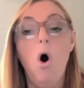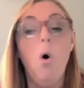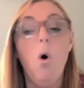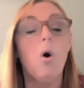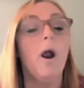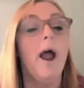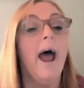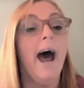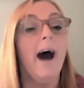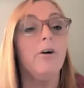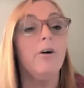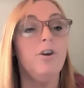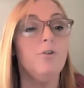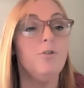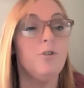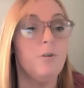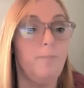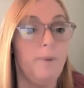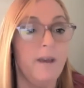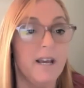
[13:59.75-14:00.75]
or how you
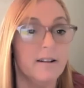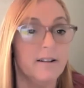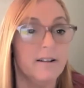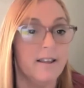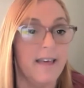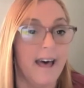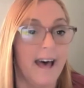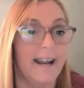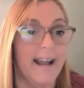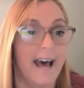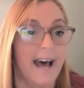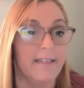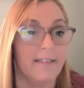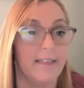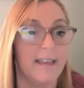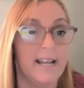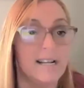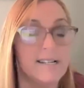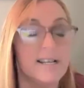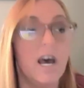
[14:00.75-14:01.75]
speak to that
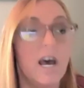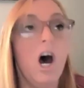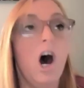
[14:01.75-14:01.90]
athlete.